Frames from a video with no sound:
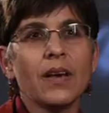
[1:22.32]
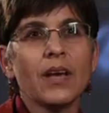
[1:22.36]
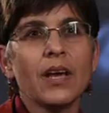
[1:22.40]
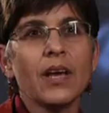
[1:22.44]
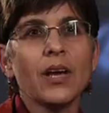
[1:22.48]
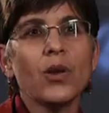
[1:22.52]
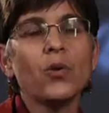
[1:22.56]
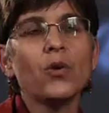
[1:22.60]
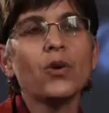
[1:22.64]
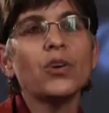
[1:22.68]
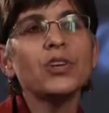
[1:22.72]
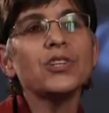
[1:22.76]

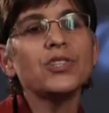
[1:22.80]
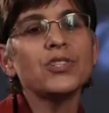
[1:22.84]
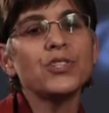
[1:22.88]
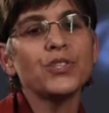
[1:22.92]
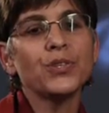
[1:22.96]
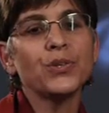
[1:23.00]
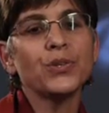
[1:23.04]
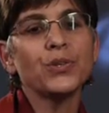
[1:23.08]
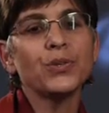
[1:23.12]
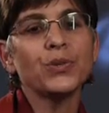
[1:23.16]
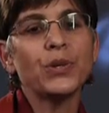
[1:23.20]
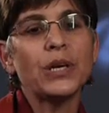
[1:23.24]
In order
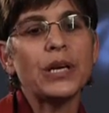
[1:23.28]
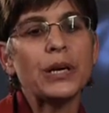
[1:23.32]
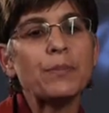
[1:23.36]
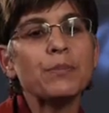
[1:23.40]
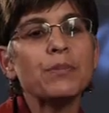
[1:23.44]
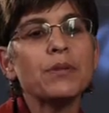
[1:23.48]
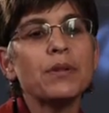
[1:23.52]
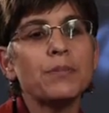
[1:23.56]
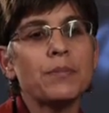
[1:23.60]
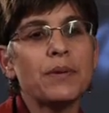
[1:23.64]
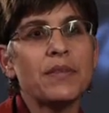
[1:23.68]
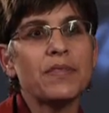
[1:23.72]
to
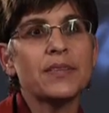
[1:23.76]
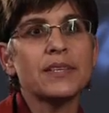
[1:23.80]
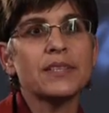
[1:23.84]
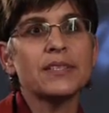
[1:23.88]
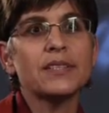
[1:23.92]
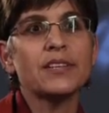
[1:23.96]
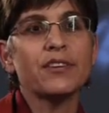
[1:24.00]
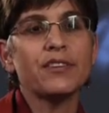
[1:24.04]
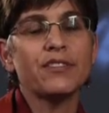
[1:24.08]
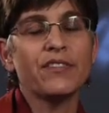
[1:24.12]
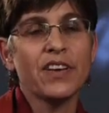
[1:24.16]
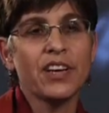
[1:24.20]
implement
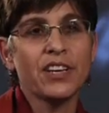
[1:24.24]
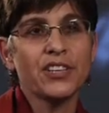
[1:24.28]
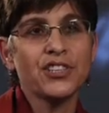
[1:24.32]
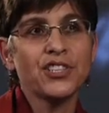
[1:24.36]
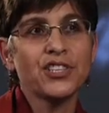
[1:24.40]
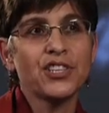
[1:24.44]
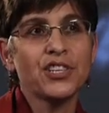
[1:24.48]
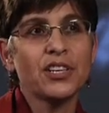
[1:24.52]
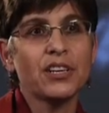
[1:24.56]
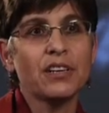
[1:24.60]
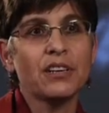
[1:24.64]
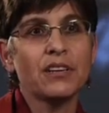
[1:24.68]
this
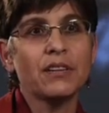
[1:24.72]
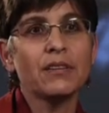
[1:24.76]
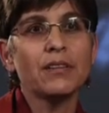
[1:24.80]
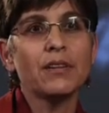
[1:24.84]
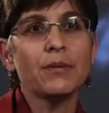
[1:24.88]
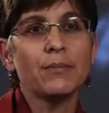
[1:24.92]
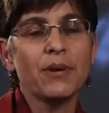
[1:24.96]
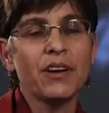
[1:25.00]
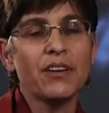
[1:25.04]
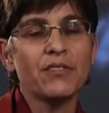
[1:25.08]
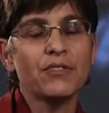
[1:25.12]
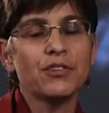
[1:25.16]
intervention,
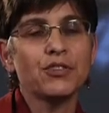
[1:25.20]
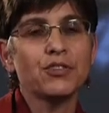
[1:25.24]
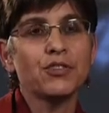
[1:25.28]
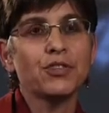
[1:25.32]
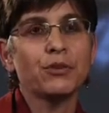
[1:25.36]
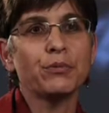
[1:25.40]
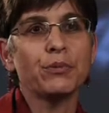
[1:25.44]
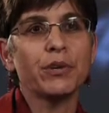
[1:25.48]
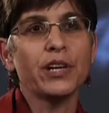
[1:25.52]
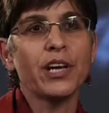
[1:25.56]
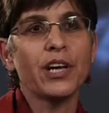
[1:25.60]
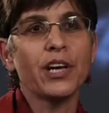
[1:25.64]
the My
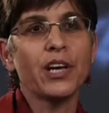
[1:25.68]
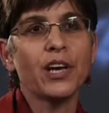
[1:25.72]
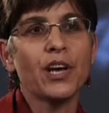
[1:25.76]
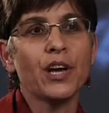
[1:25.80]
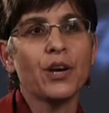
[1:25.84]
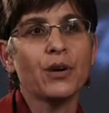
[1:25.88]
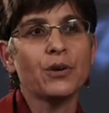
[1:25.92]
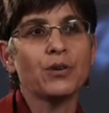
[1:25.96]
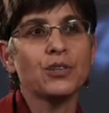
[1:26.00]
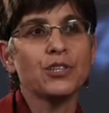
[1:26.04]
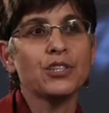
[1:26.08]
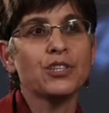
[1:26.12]
Virtual Reading
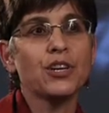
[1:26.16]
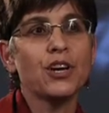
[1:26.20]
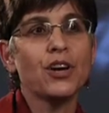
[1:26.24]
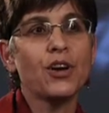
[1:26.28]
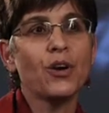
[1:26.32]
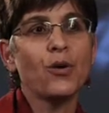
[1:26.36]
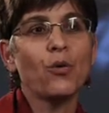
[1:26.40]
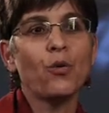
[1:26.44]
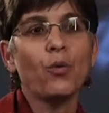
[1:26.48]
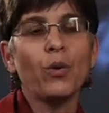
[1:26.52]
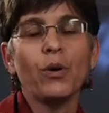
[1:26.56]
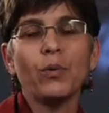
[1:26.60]
Coach,
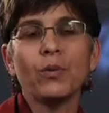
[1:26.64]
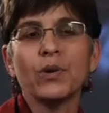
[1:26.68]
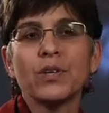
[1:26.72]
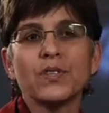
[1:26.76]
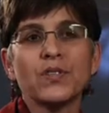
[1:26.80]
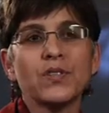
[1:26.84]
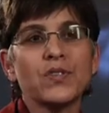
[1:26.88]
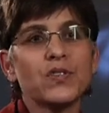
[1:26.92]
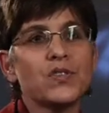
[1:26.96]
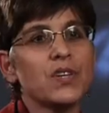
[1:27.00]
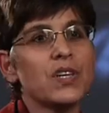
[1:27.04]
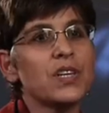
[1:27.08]
we
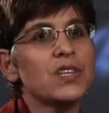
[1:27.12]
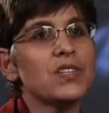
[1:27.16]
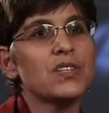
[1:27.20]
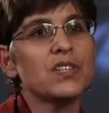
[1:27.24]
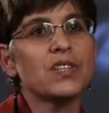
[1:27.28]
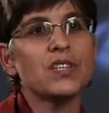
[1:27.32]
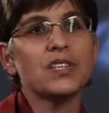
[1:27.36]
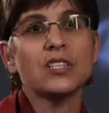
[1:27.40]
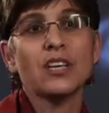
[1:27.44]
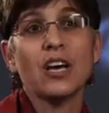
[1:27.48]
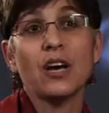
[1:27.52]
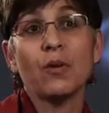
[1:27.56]
went straight to
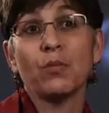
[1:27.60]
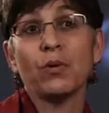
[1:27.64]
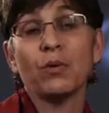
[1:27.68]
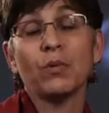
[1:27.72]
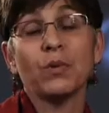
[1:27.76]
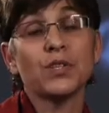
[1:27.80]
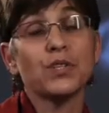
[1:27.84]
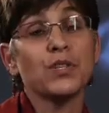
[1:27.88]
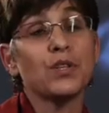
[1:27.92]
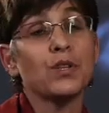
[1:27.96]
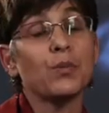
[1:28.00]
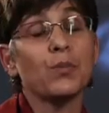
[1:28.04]
the top, we
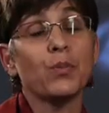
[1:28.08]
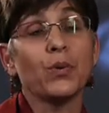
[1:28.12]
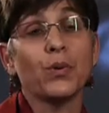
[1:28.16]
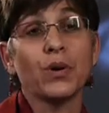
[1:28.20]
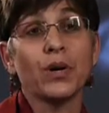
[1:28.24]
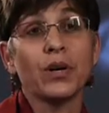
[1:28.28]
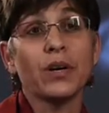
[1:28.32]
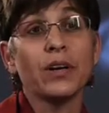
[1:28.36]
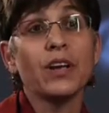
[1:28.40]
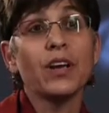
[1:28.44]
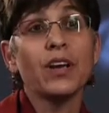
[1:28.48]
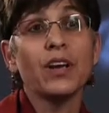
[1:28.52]
went to the
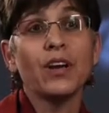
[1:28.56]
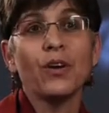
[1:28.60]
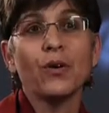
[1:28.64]
board.